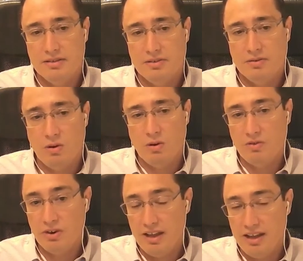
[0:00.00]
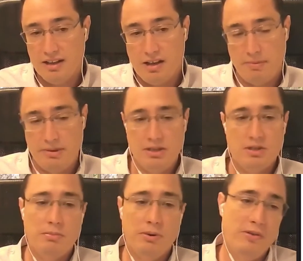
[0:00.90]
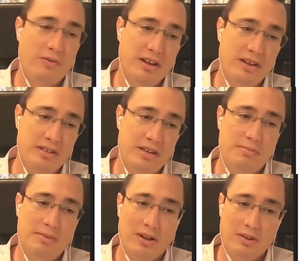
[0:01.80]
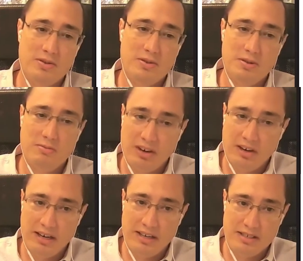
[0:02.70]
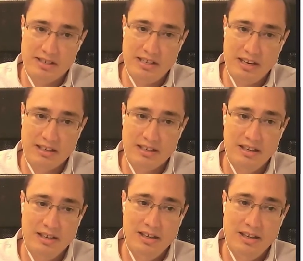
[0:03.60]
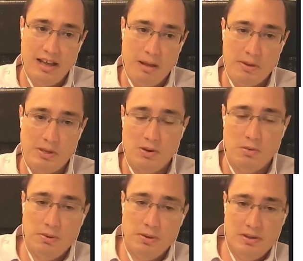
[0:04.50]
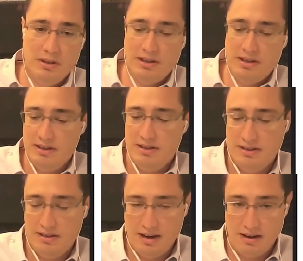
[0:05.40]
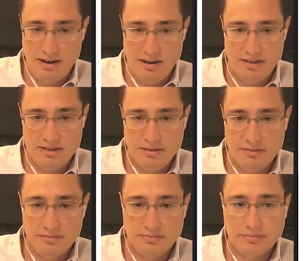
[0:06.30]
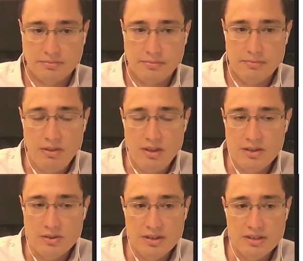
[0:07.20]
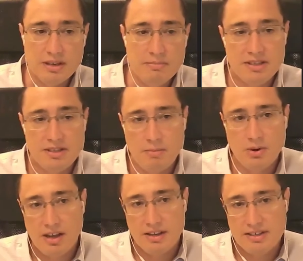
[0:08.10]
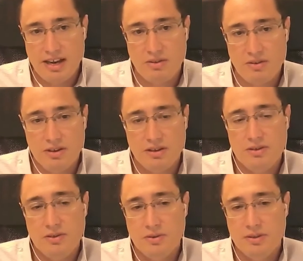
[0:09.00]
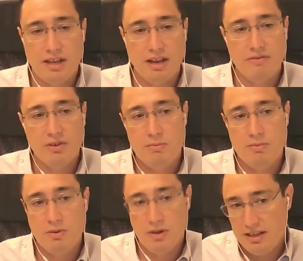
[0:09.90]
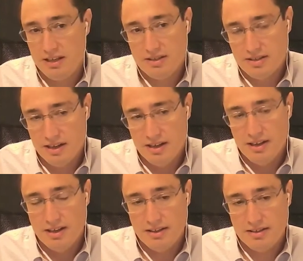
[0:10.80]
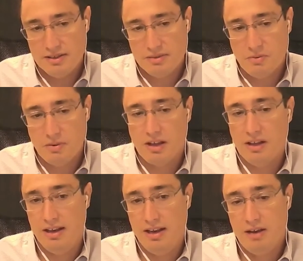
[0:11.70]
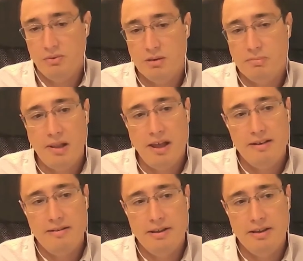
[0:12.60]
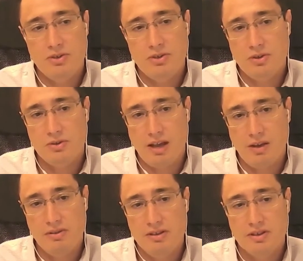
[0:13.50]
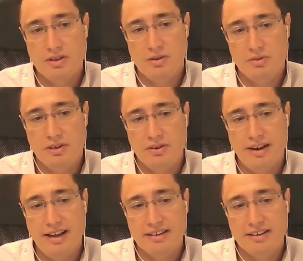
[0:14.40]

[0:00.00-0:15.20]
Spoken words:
overlaying competition profiles here, but also some very distinct epitope areas. So this can be summarized down into a set of communities. This is what we call a network plot, and it shows how these clones interact.